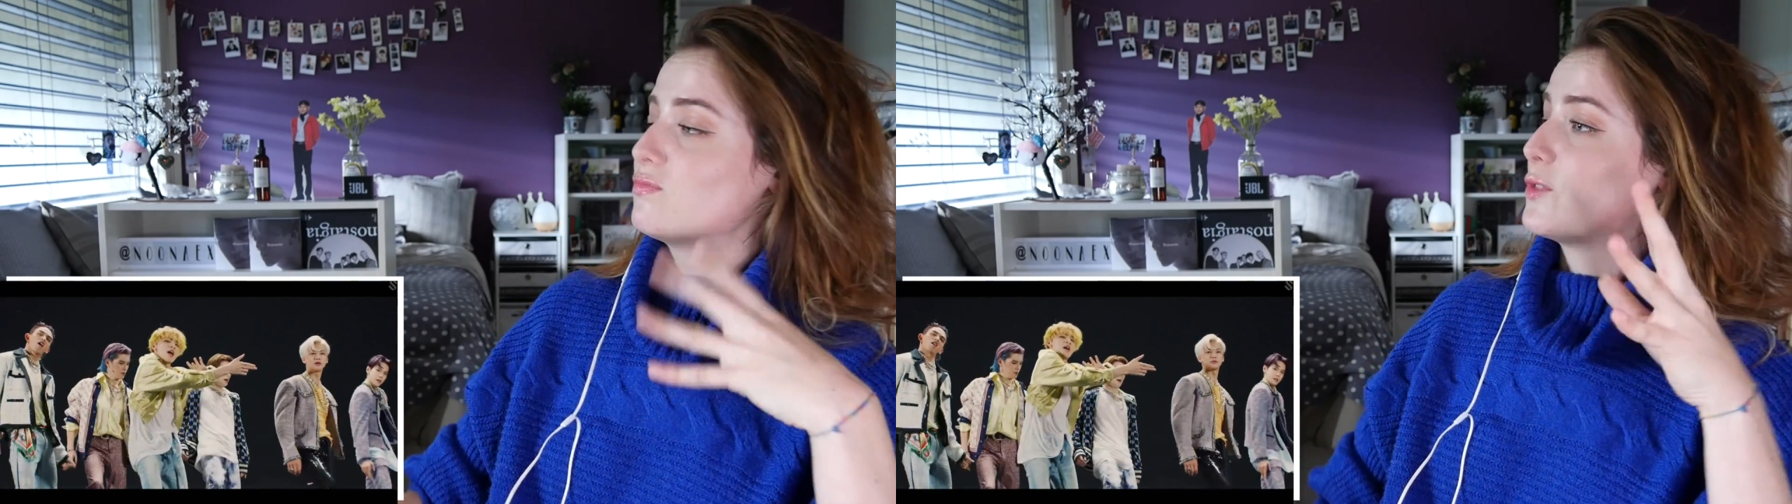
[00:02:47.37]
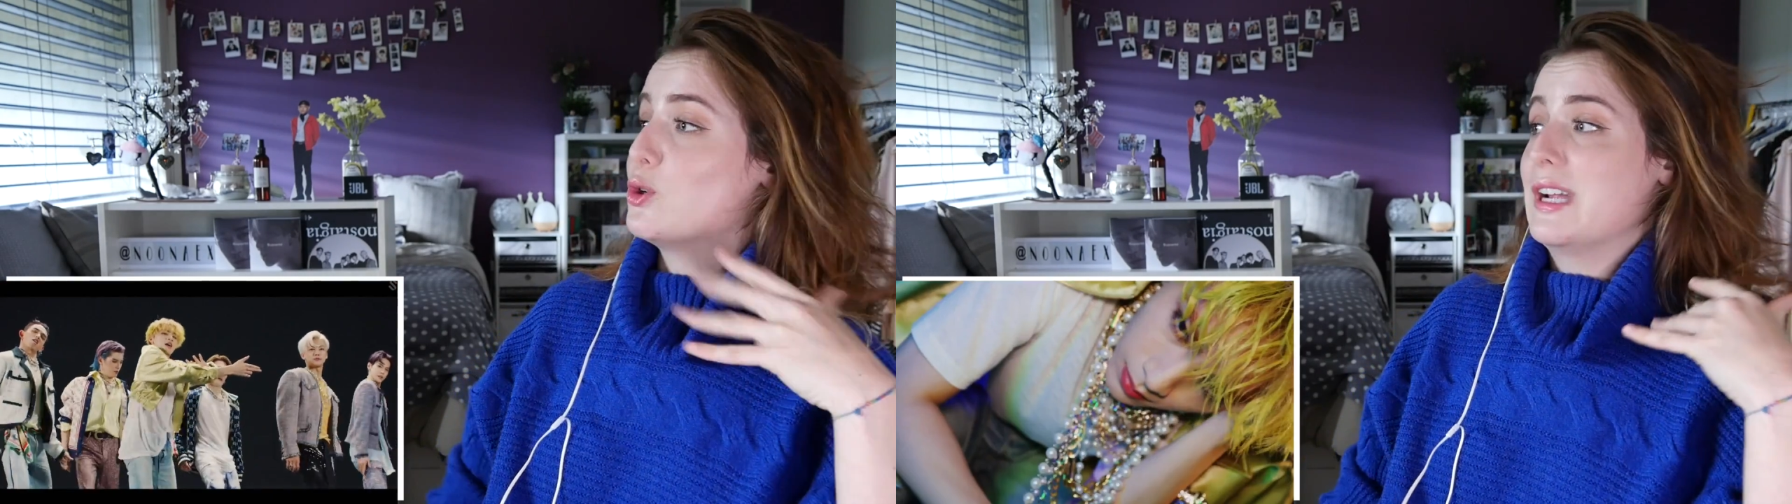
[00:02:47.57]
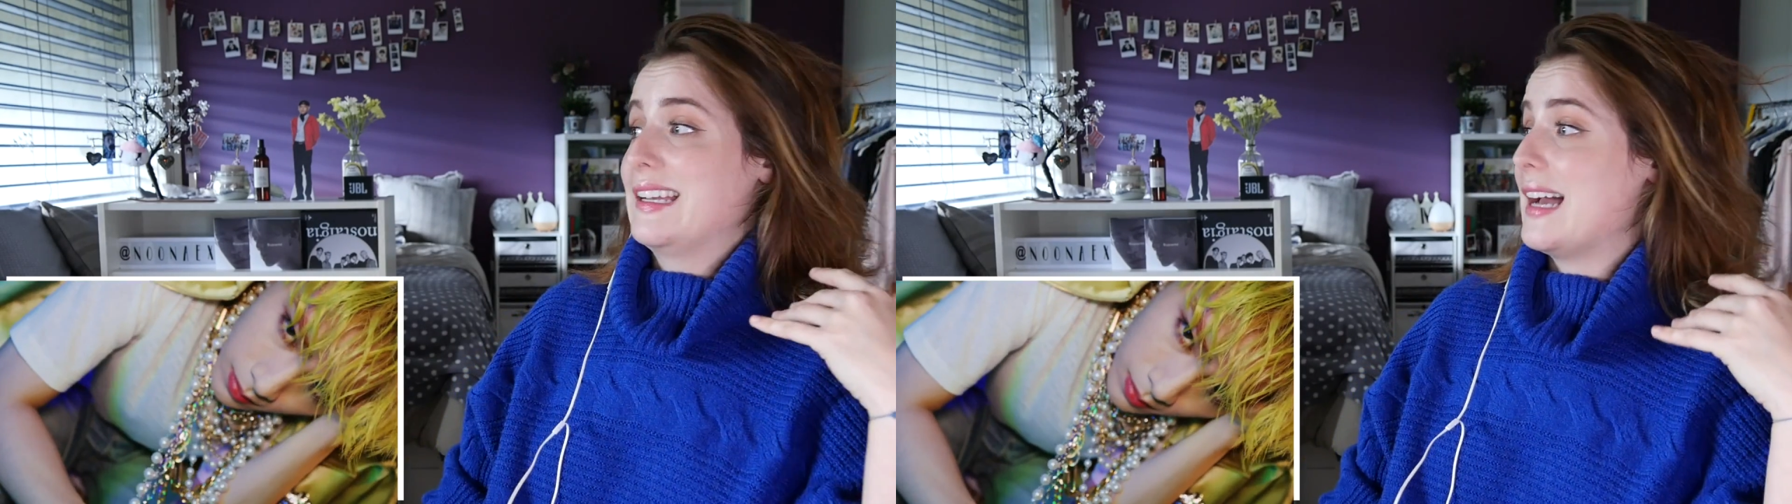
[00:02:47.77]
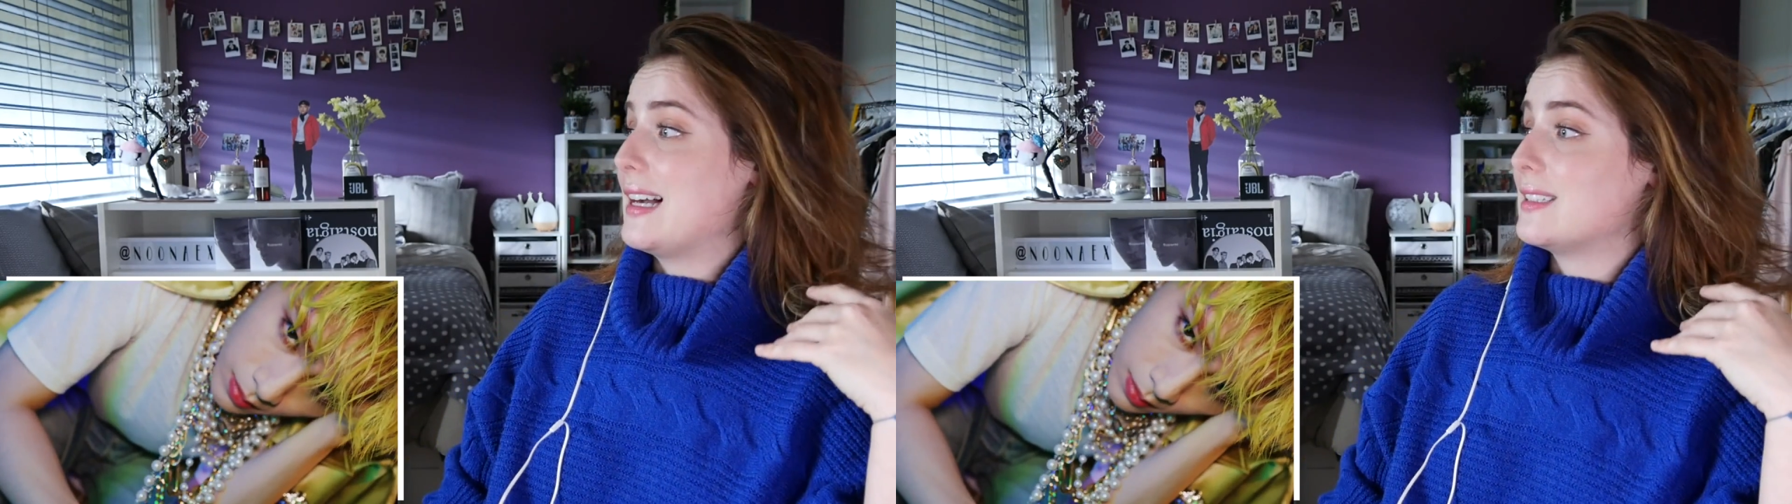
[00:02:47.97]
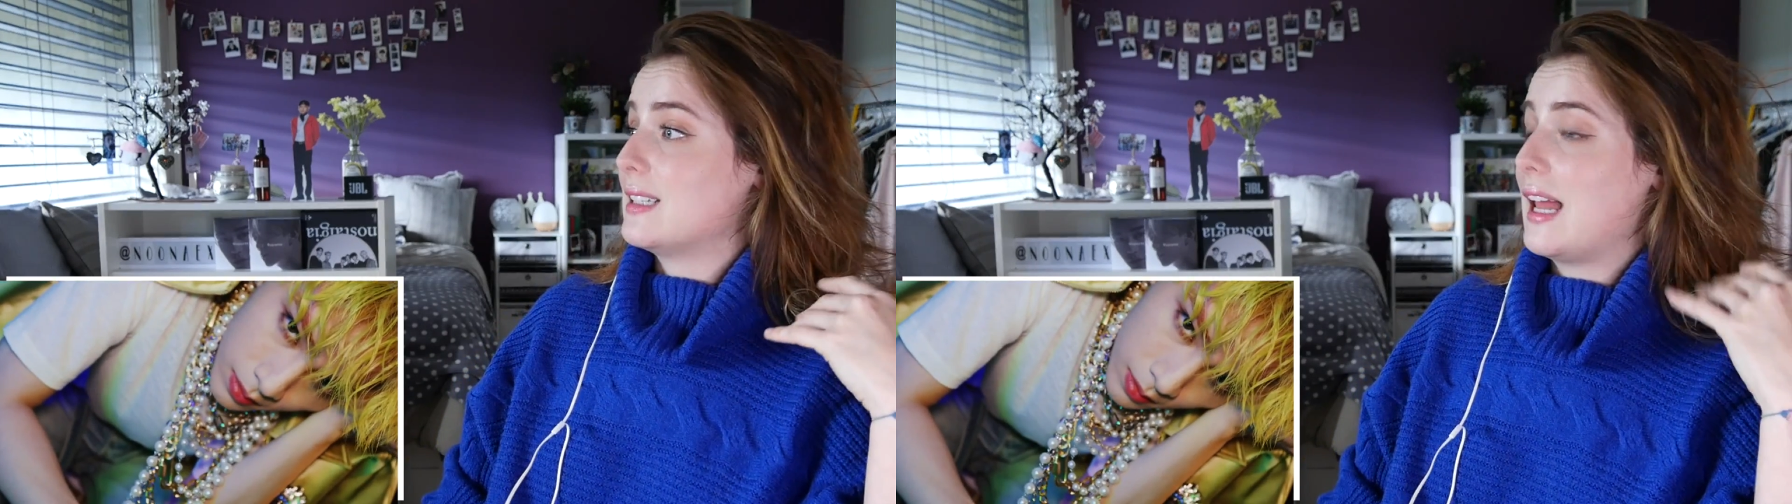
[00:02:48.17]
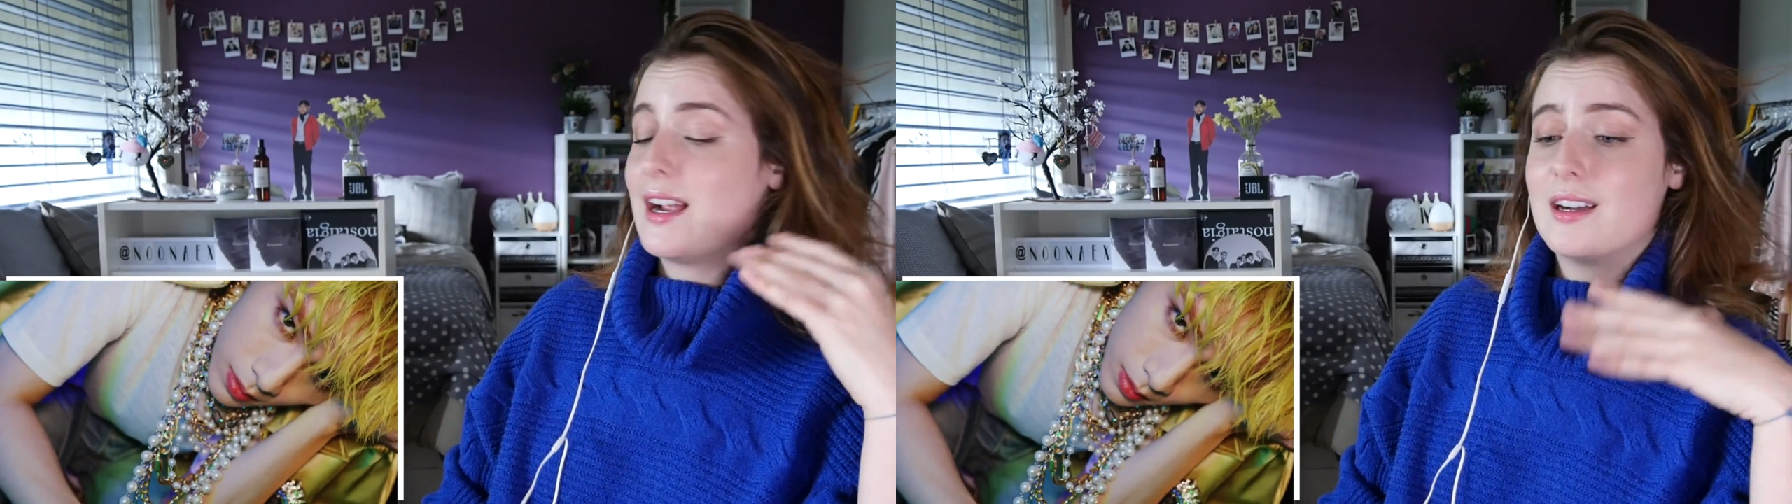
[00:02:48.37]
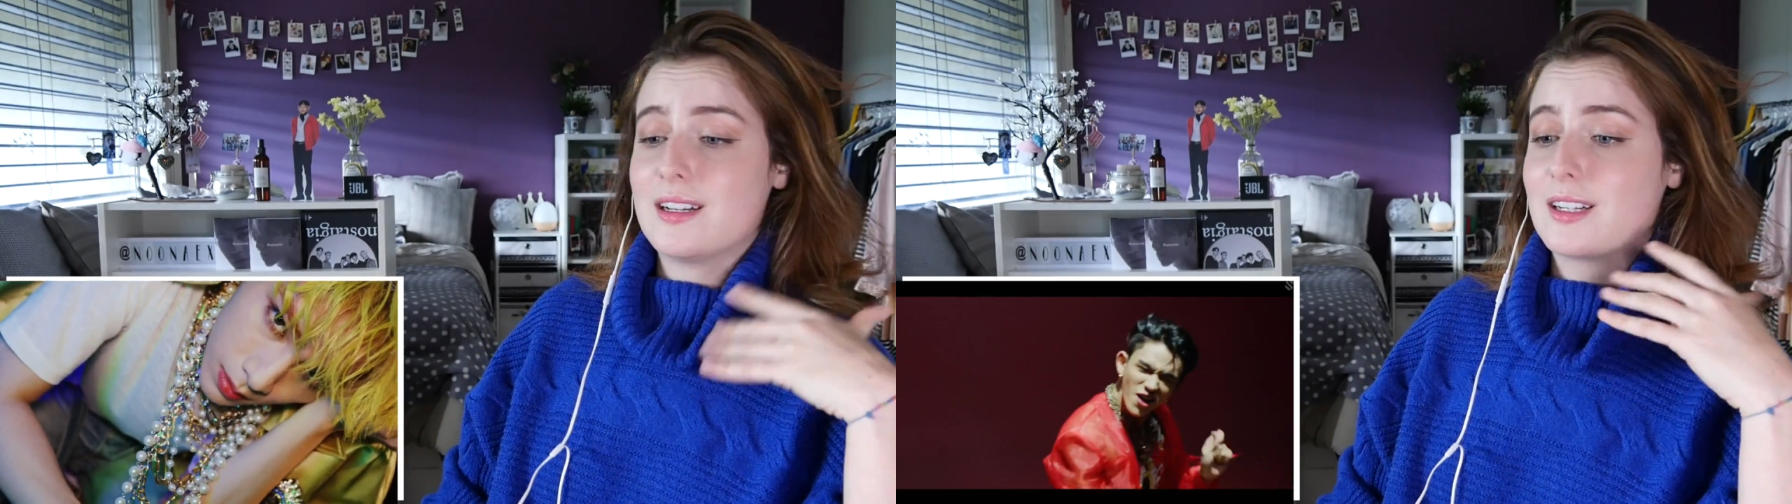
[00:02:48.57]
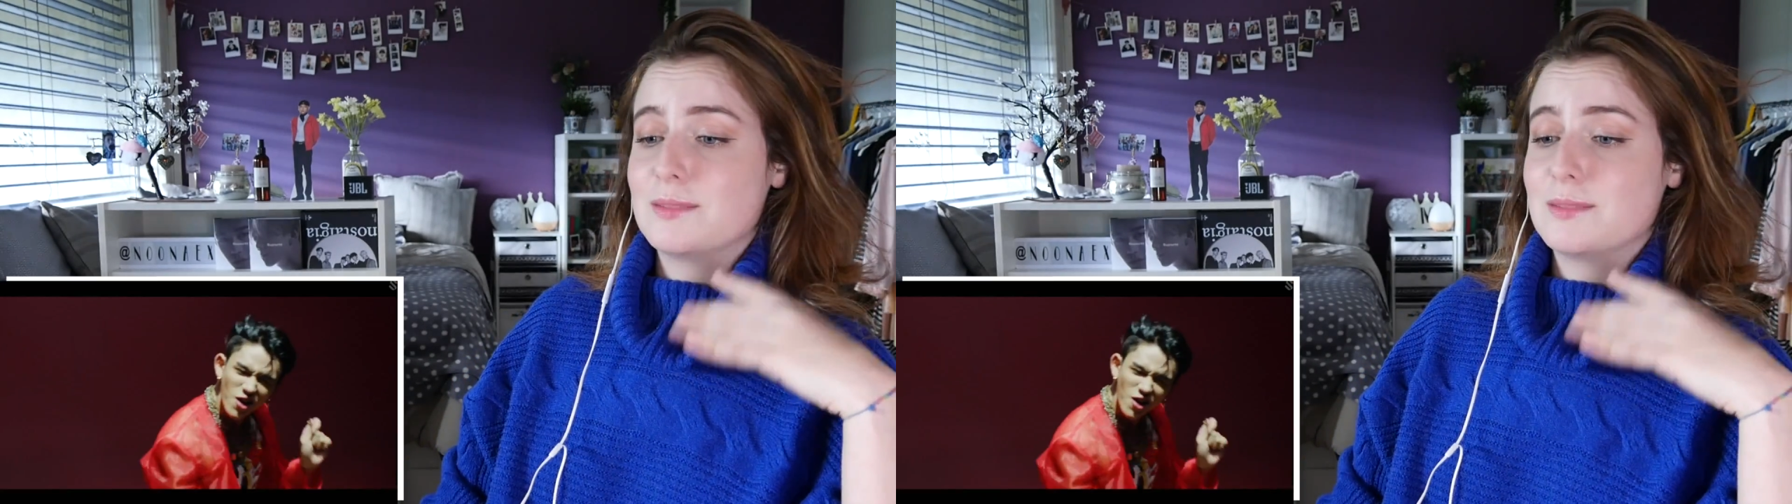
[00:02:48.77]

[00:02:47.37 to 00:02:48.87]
doing that. Like, I